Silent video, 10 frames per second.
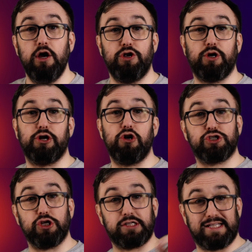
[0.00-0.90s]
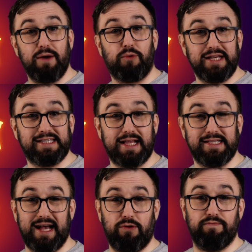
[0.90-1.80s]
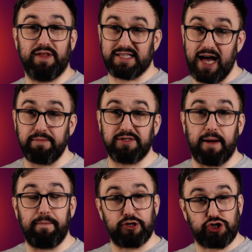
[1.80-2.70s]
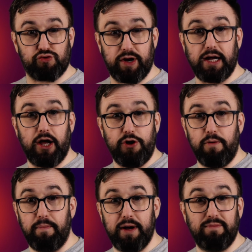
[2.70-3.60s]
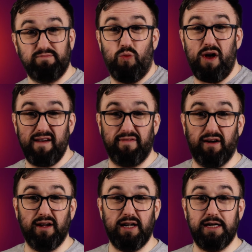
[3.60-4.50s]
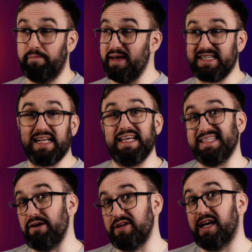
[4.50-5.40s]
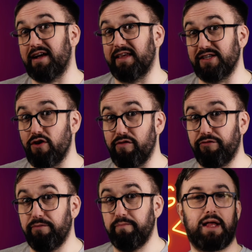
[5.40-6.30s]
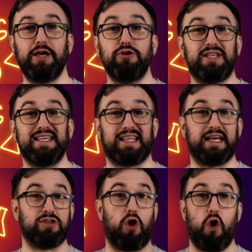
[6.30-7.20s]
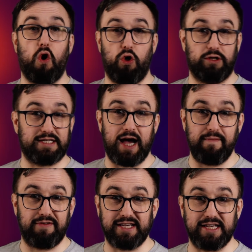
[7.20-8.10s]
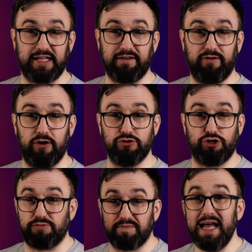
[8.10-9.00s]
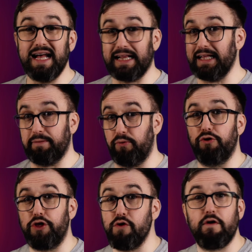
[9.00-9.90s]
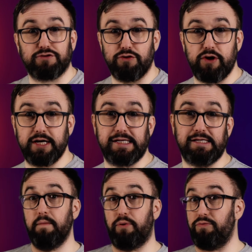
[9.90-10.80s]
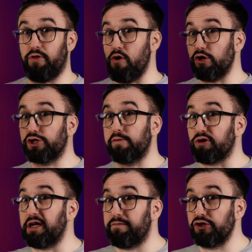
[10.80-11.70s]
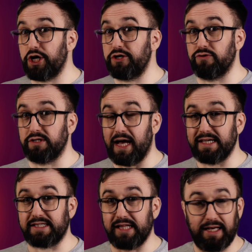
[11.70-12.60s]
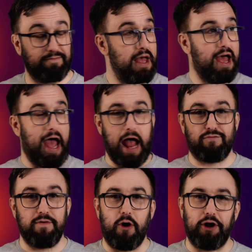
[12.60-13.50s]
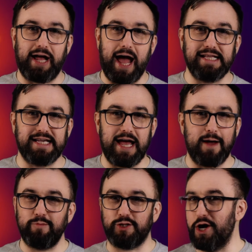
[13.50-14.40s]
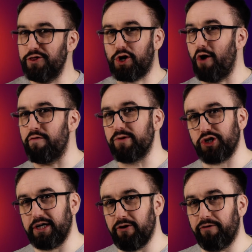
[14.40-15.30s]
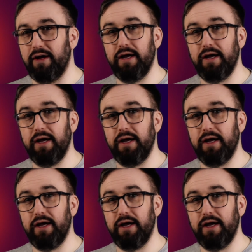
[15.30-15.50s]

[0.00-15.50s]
You can also set what it sends out, a timestamp, a string, a number, whatever. Basically, it's how you kick things off. I use these things all the time for testing flows. Just click the button and you're off to the races. But they're also brilliant for scheduled tasks, like every morning at 8 AM, turn the coffee machine on.